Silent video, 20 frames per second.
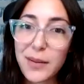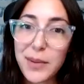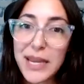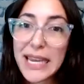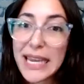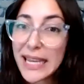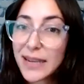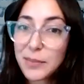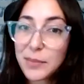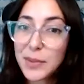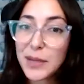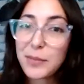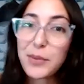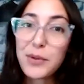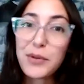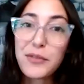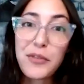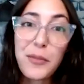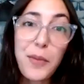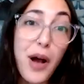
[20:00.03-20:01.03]
be hitting
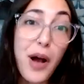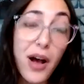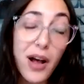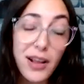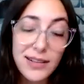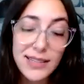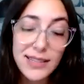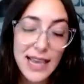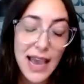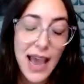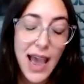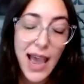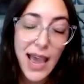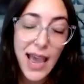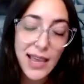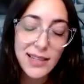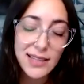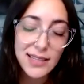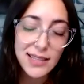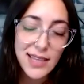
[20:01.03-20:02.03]
people from all
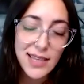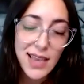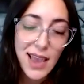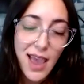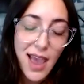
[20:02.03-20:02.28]
sides.